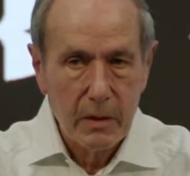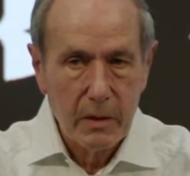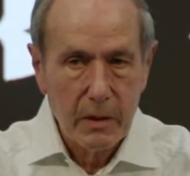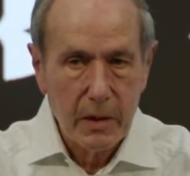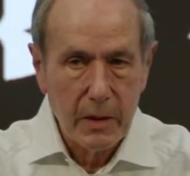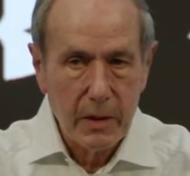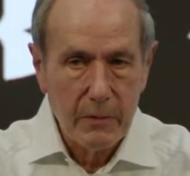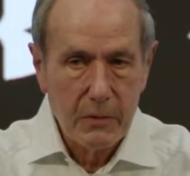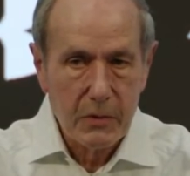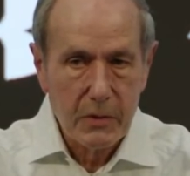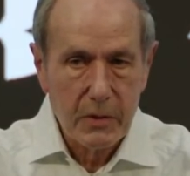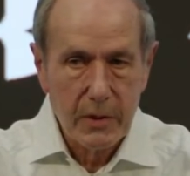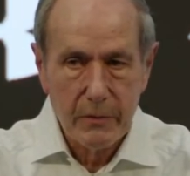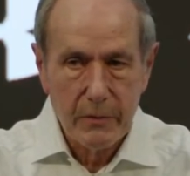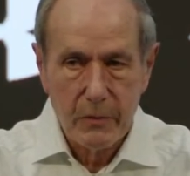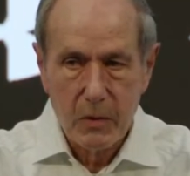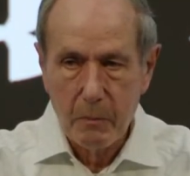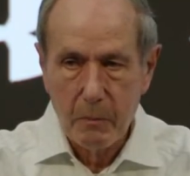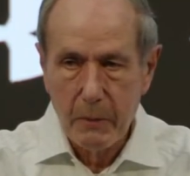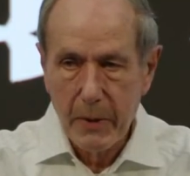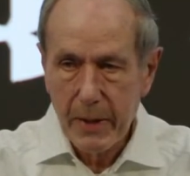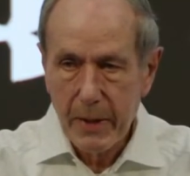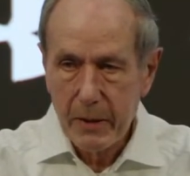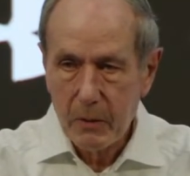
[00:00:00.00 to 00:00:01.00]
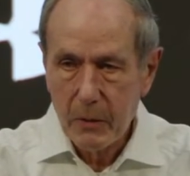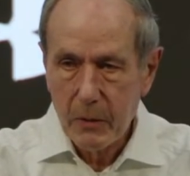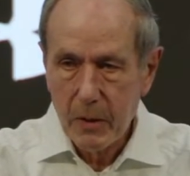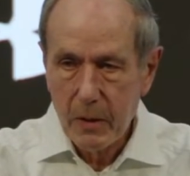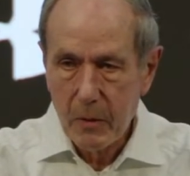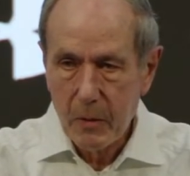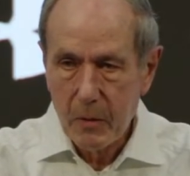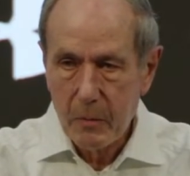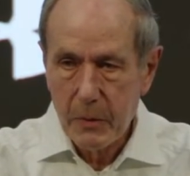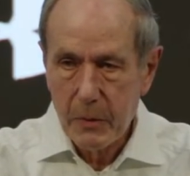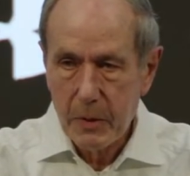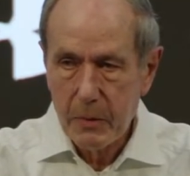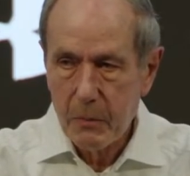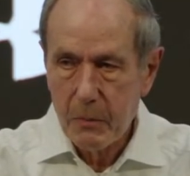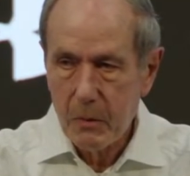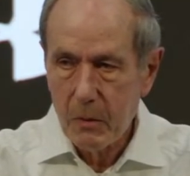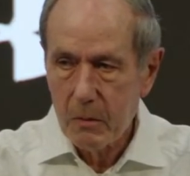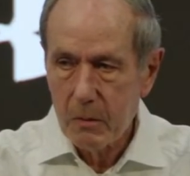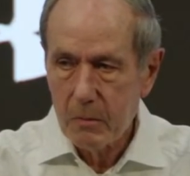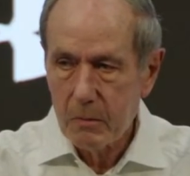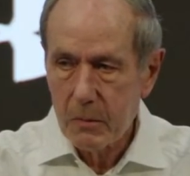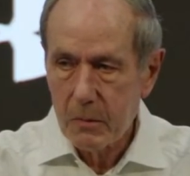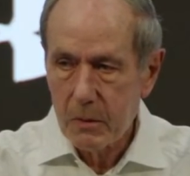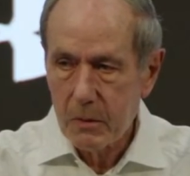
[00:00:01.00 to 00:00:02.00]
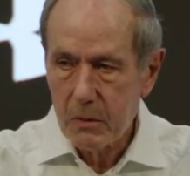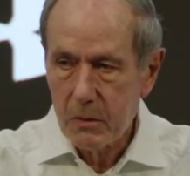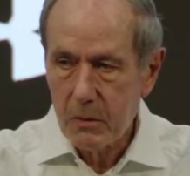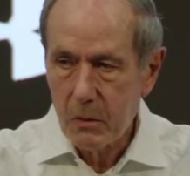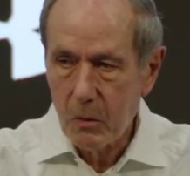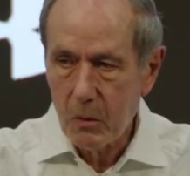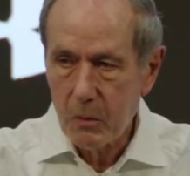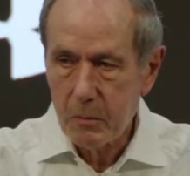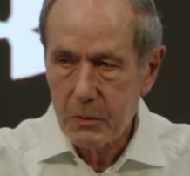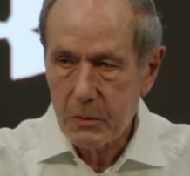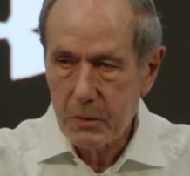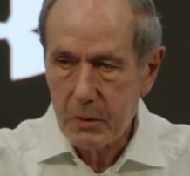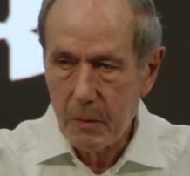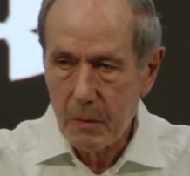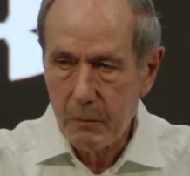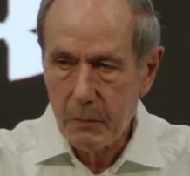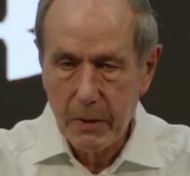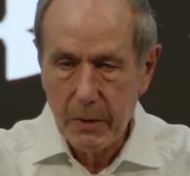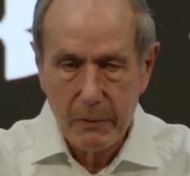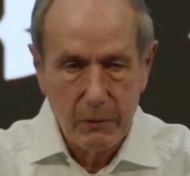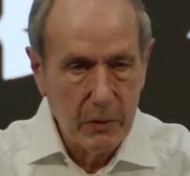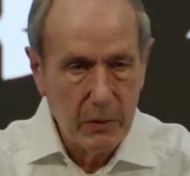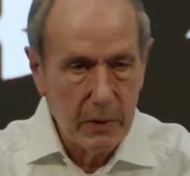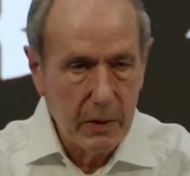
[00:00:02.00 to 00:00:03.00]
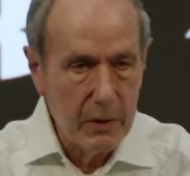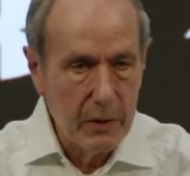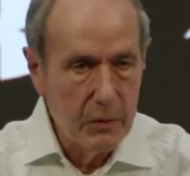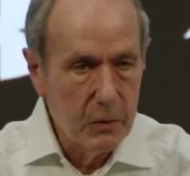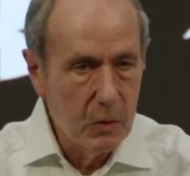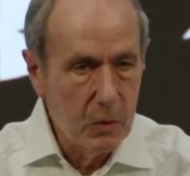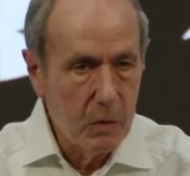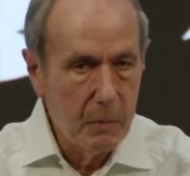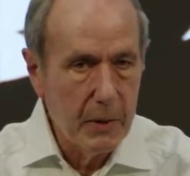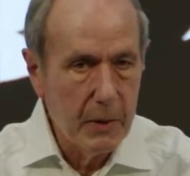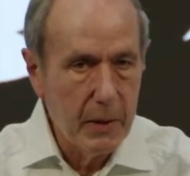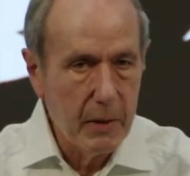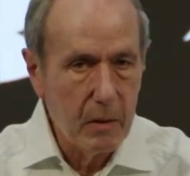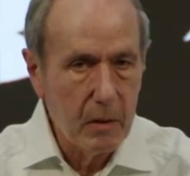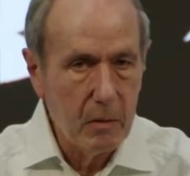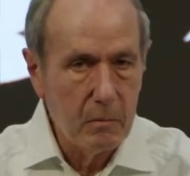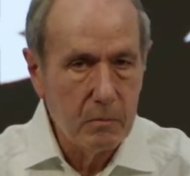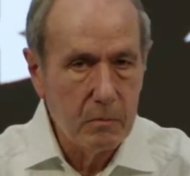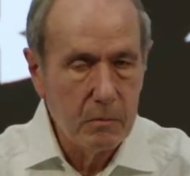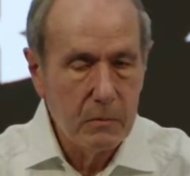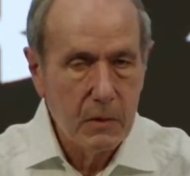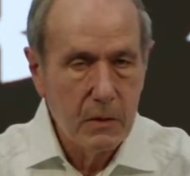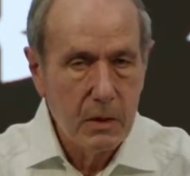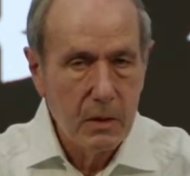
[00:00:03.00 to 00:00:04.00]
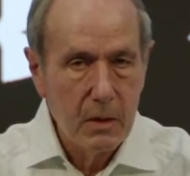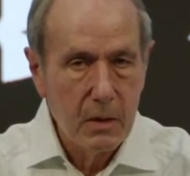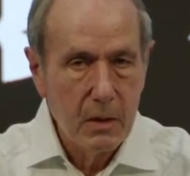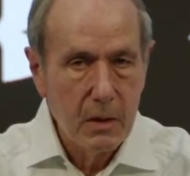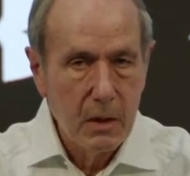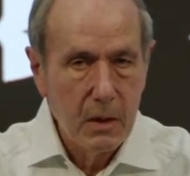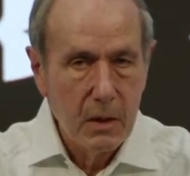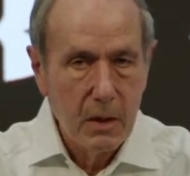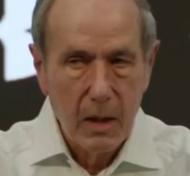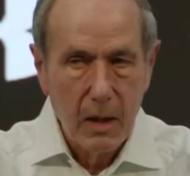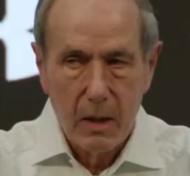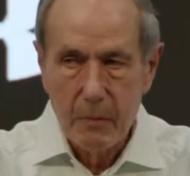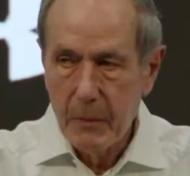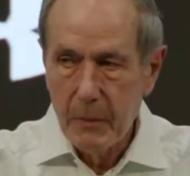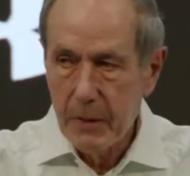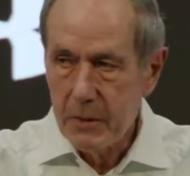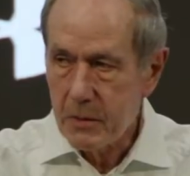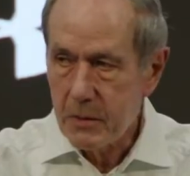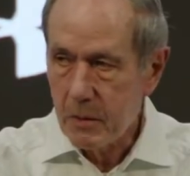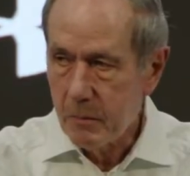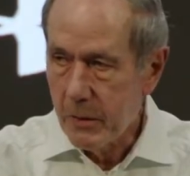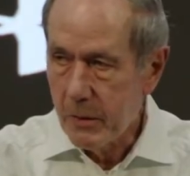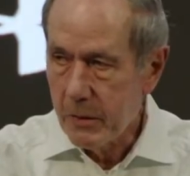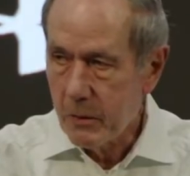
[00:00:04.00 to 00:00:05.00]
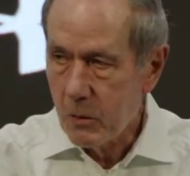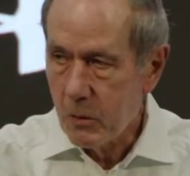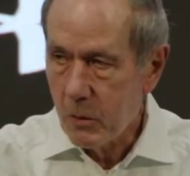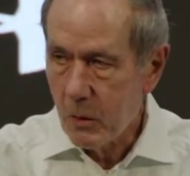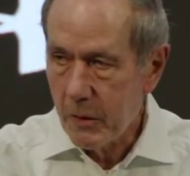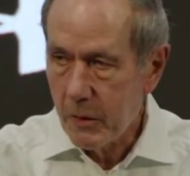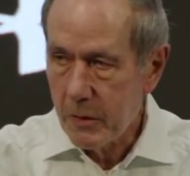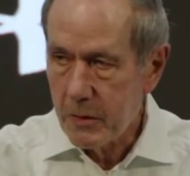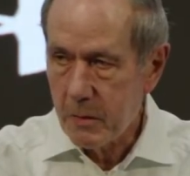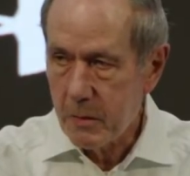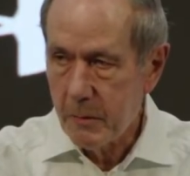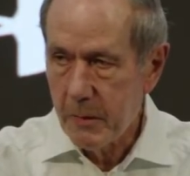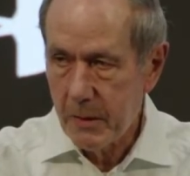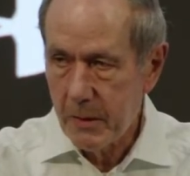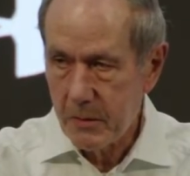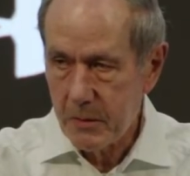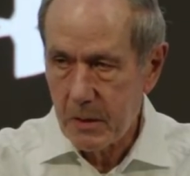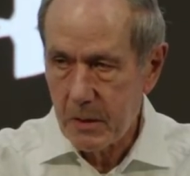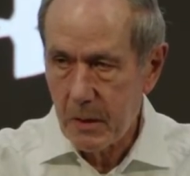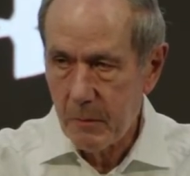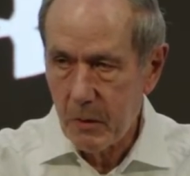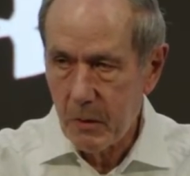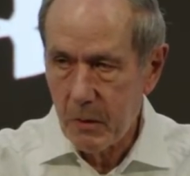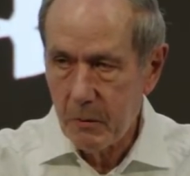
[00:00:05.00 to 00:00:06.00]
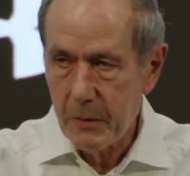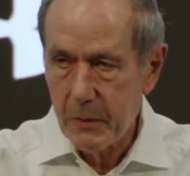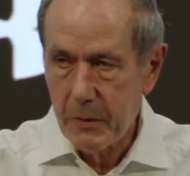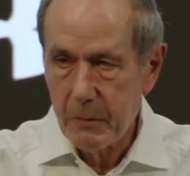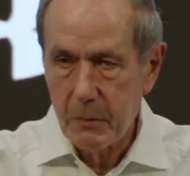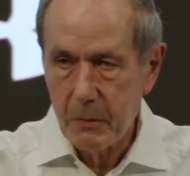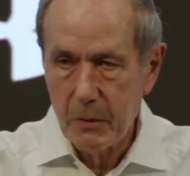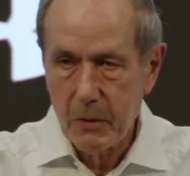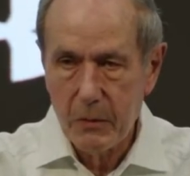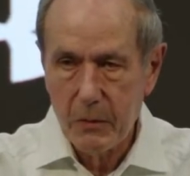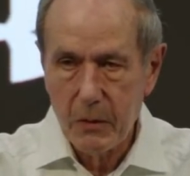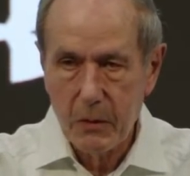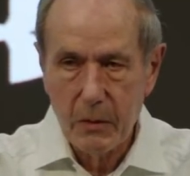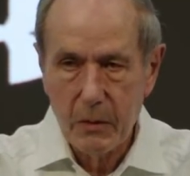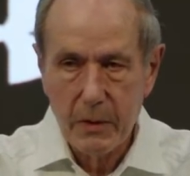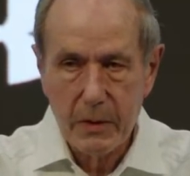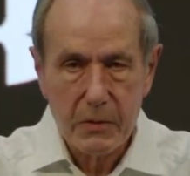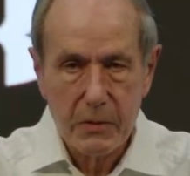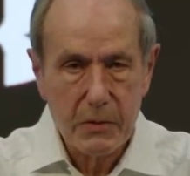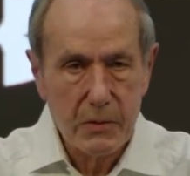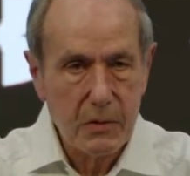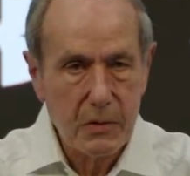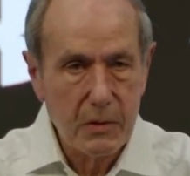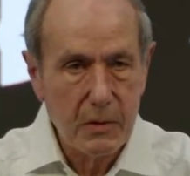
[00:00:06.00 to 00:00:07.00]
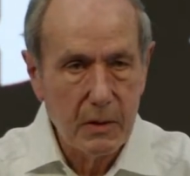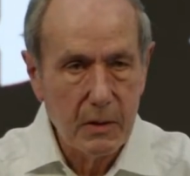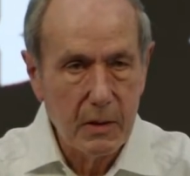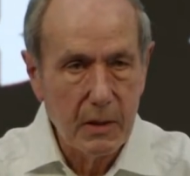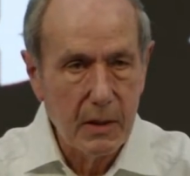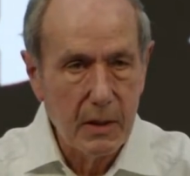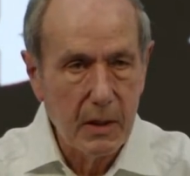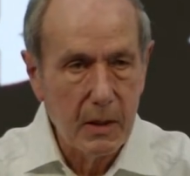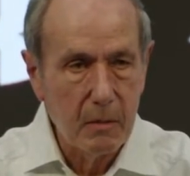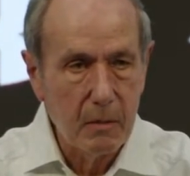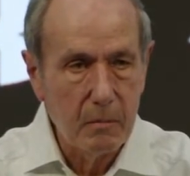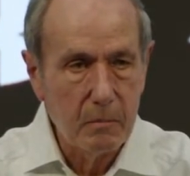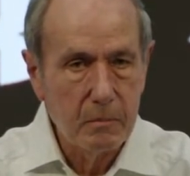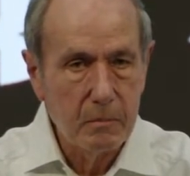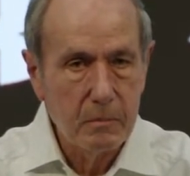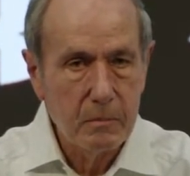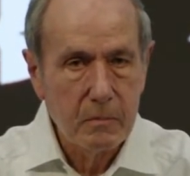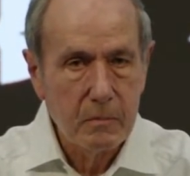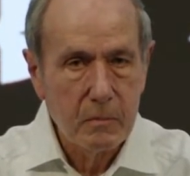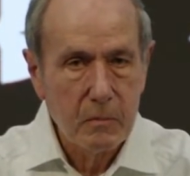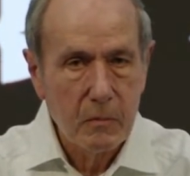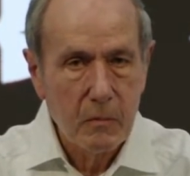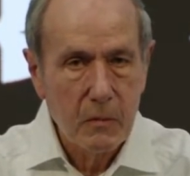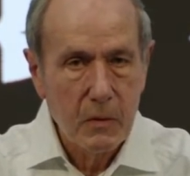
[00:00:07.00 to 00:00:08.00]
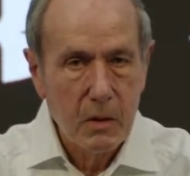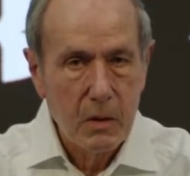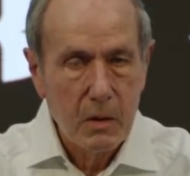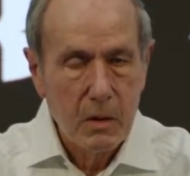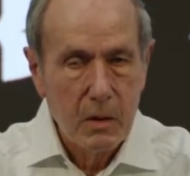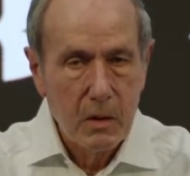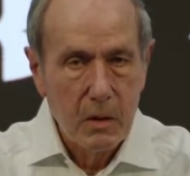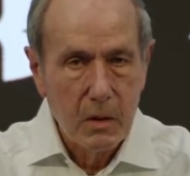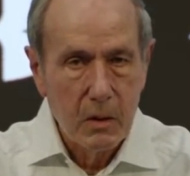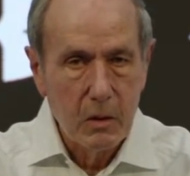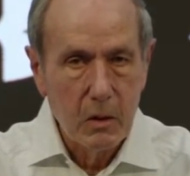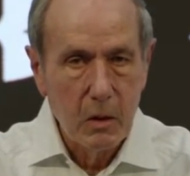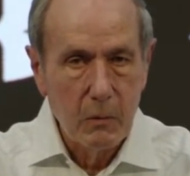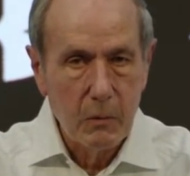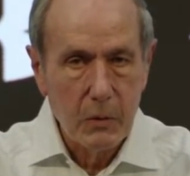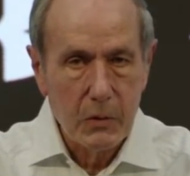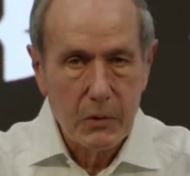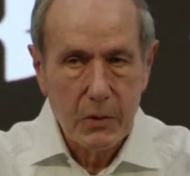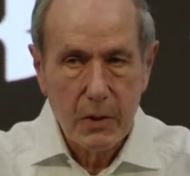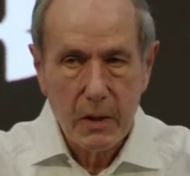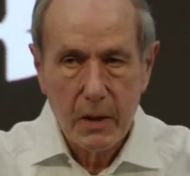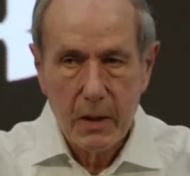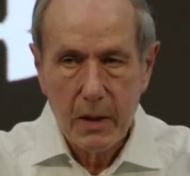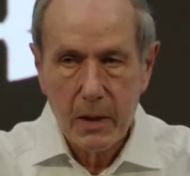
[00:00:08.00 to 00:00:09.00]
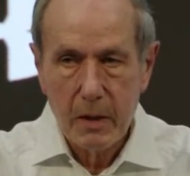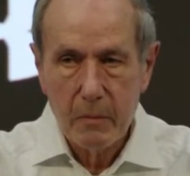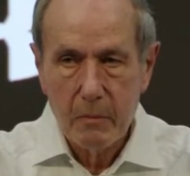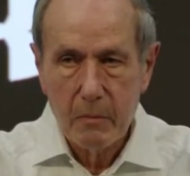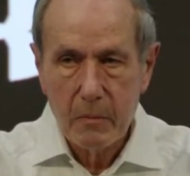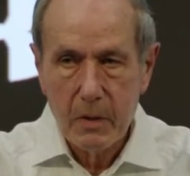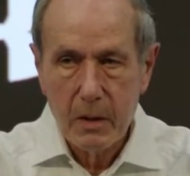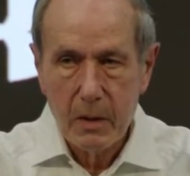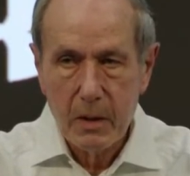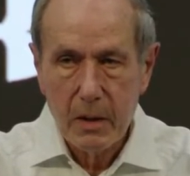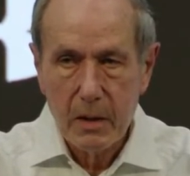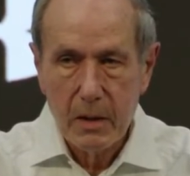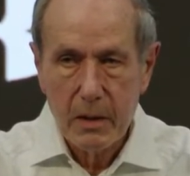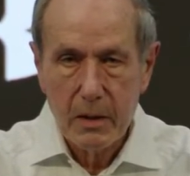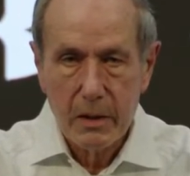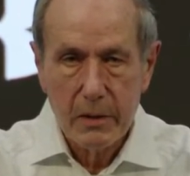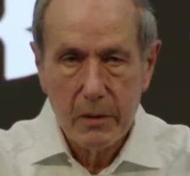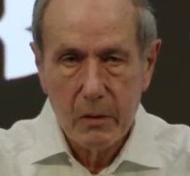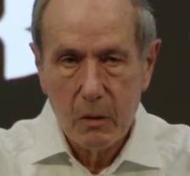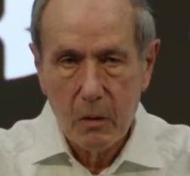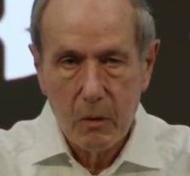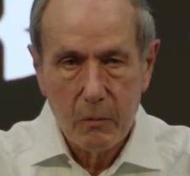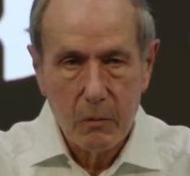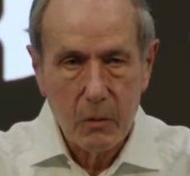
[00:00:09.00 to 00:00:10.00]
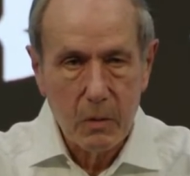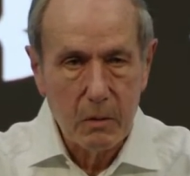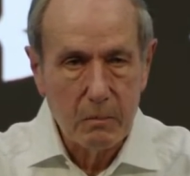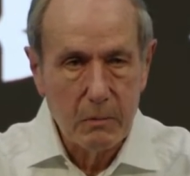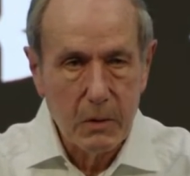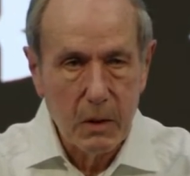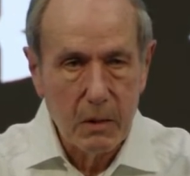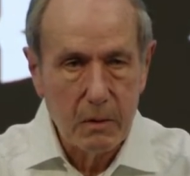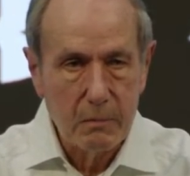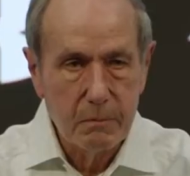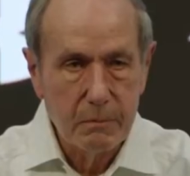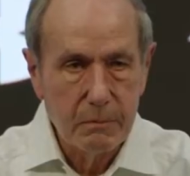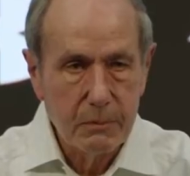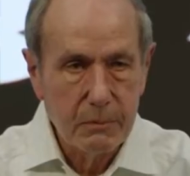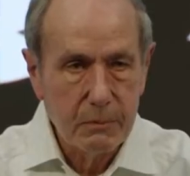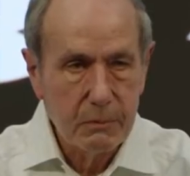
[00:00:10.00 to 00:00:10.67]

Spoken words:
gave Steve the background of the people, told something, everything I knew about them. I made some inquiries about some of the people on the list. And over time, over a